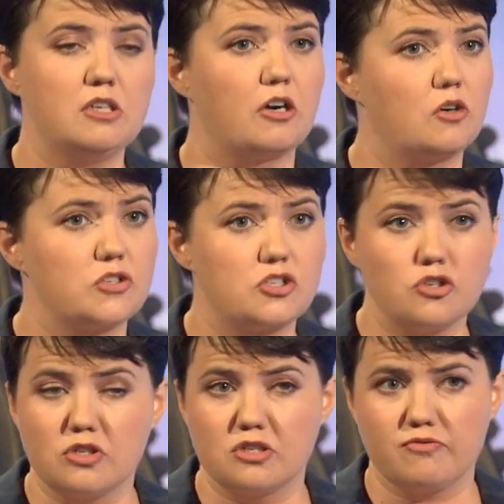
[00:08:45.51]
our
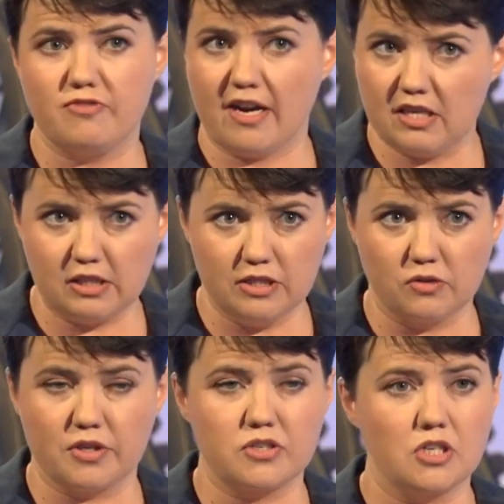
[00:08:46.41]
Constitution is very clear
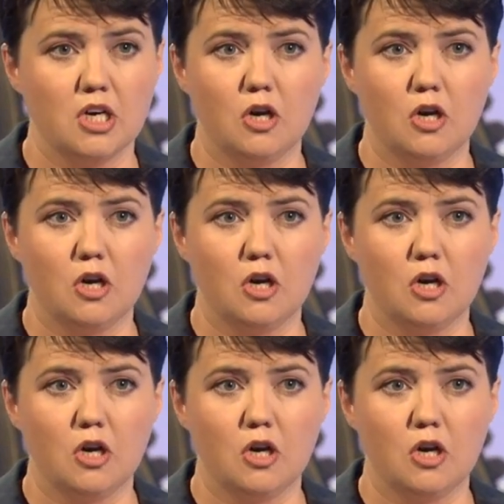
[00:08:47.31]
on this.